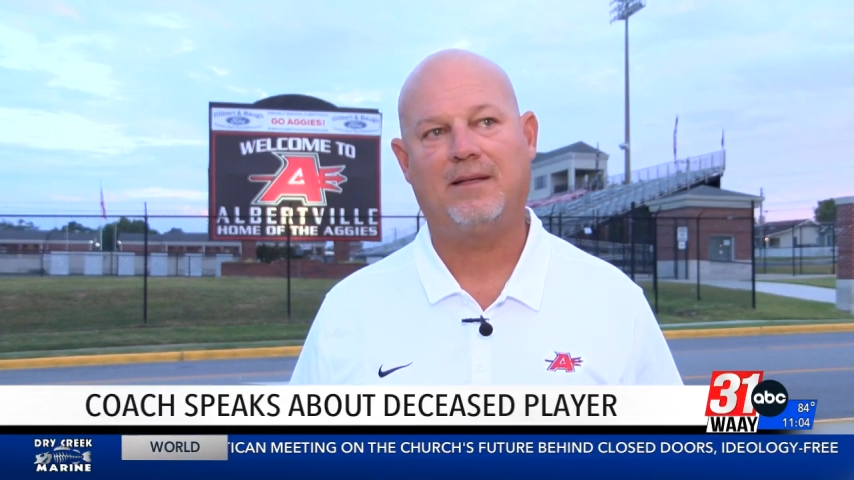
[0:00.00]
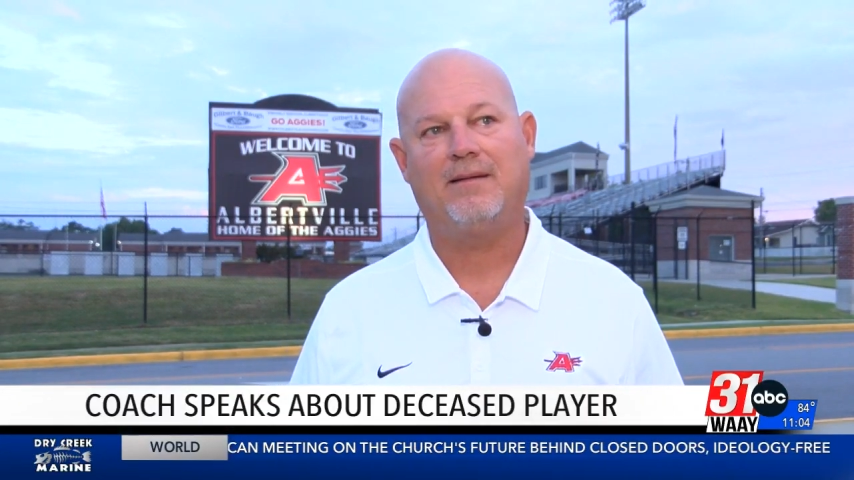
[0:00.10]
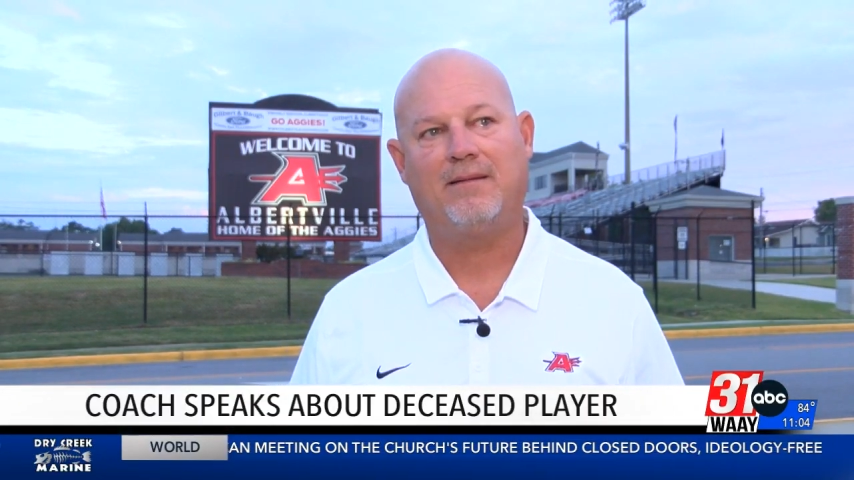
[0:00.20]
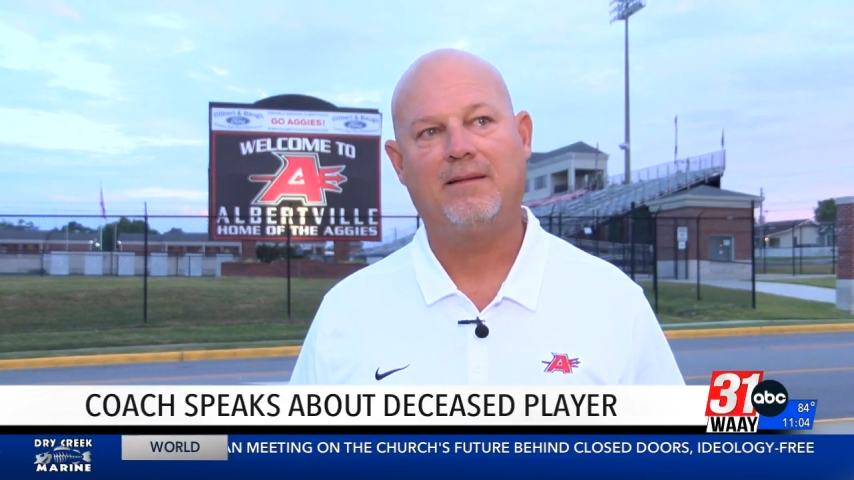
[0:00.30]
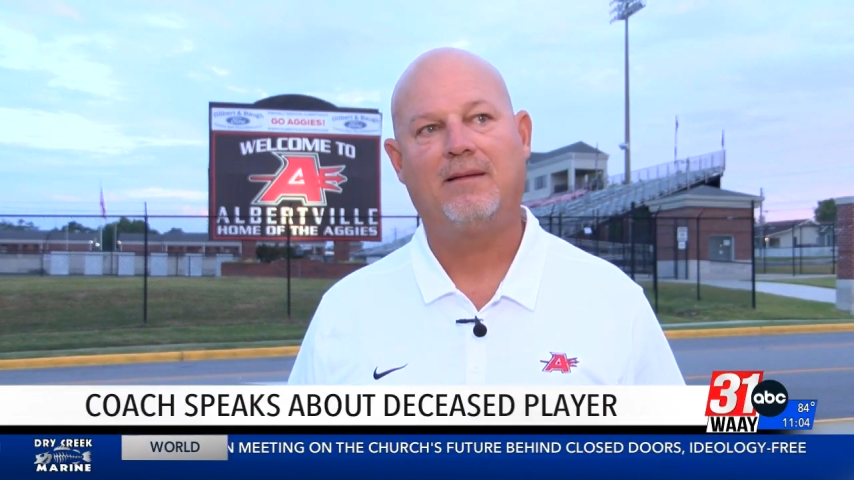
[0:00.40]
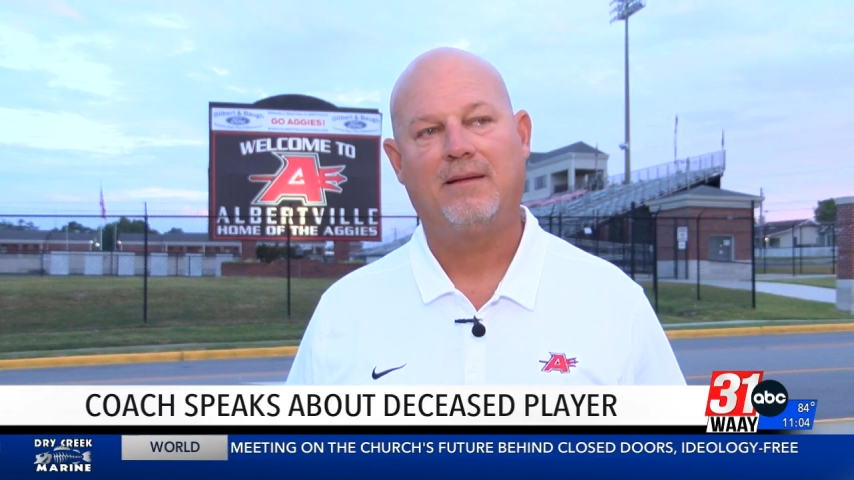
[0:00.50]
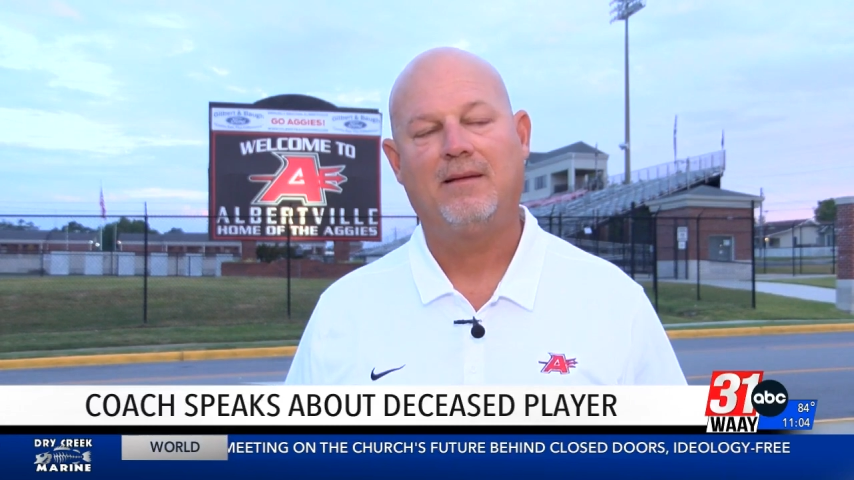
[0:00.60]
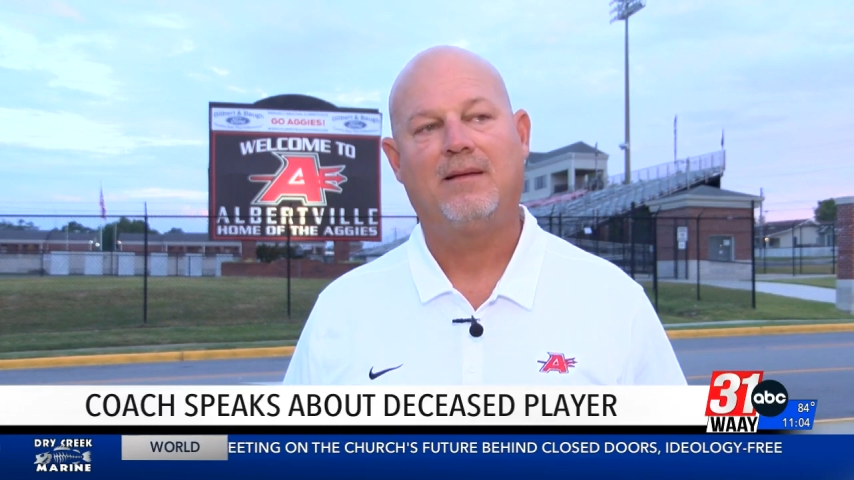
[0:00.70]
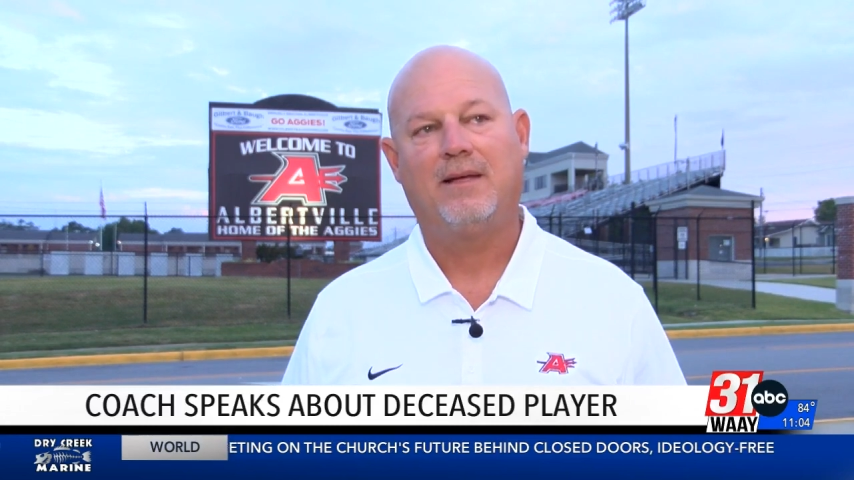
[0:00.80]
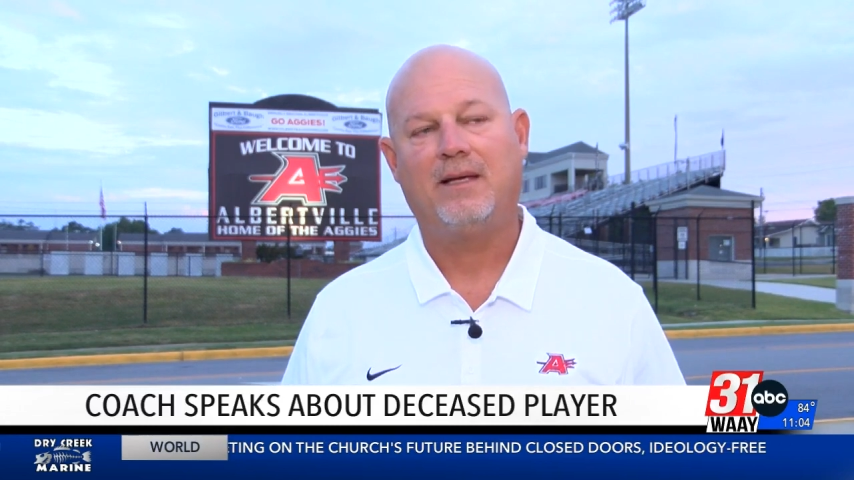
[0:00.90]
And
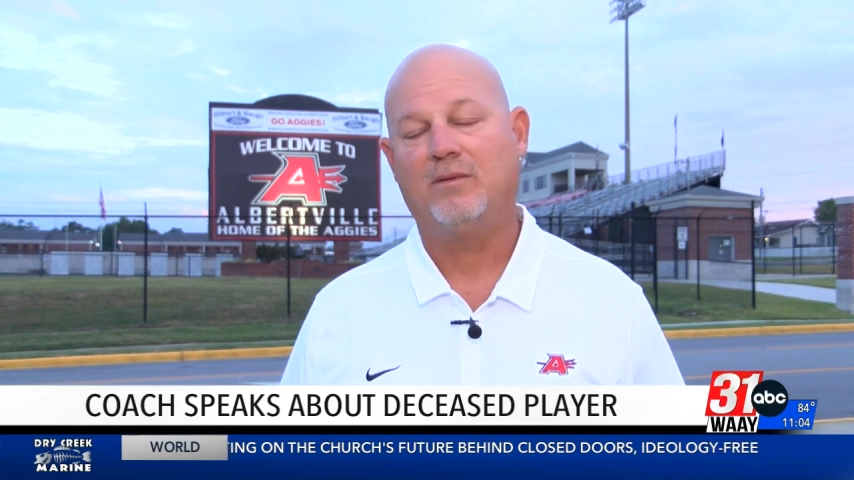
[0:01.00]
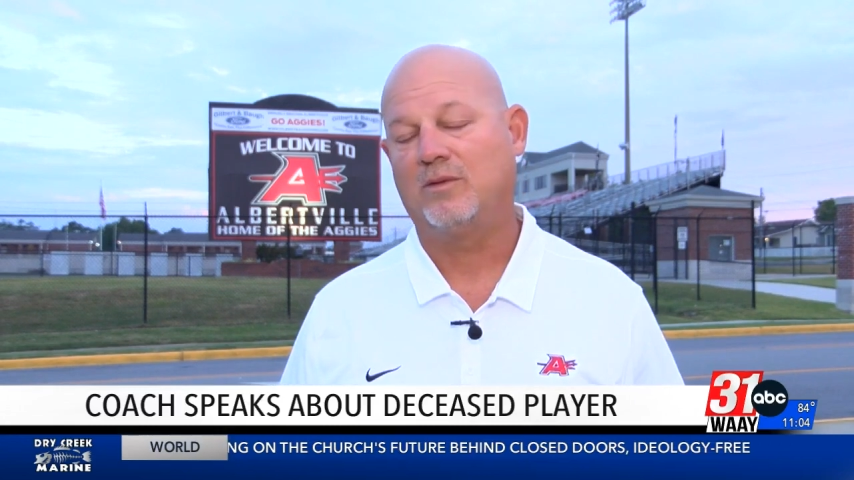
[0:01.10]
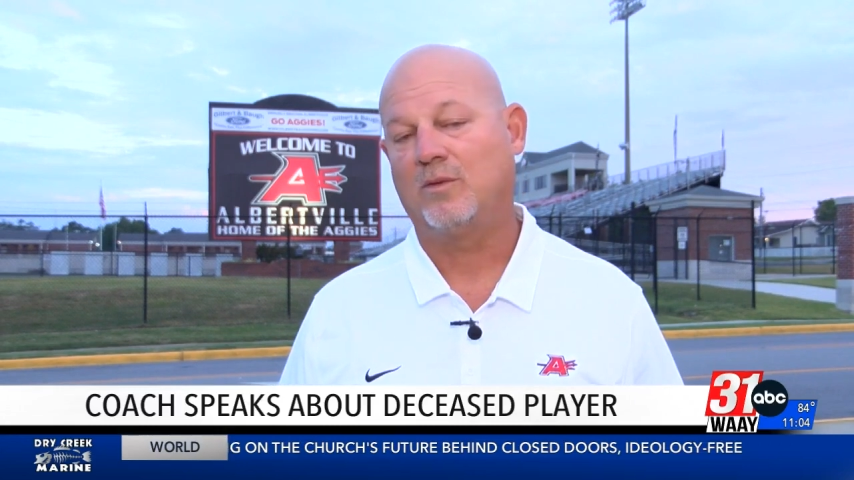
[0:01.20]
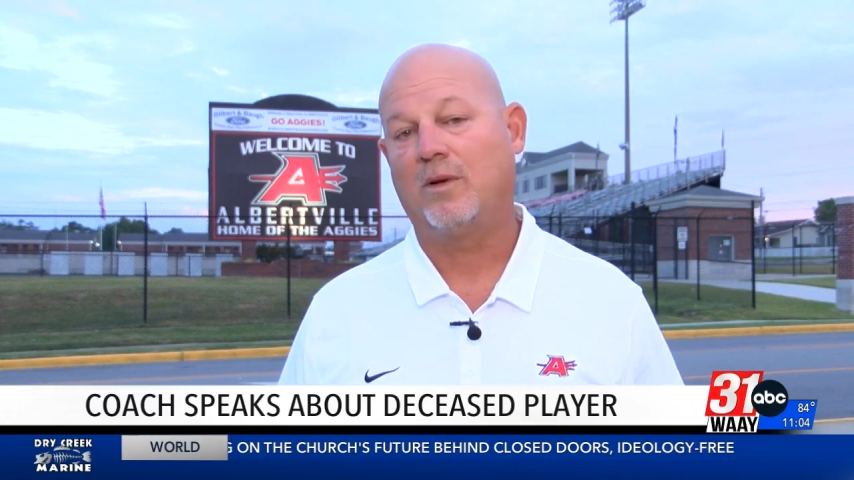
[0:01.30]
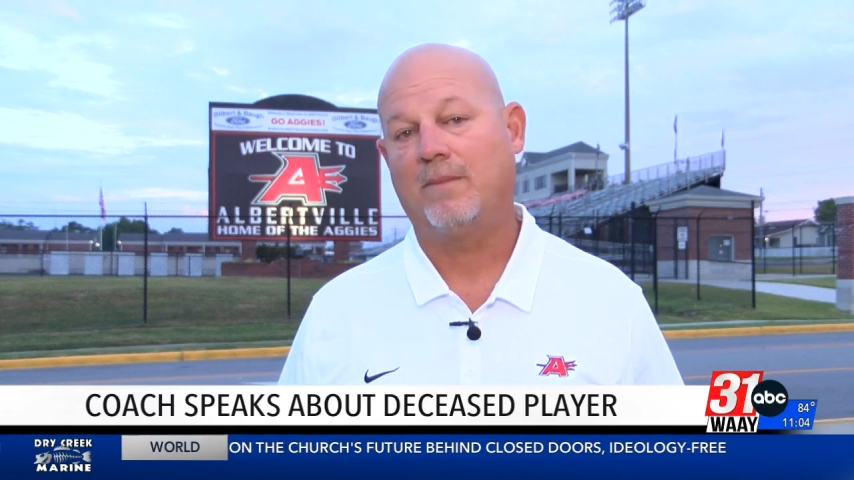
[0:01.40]
he was one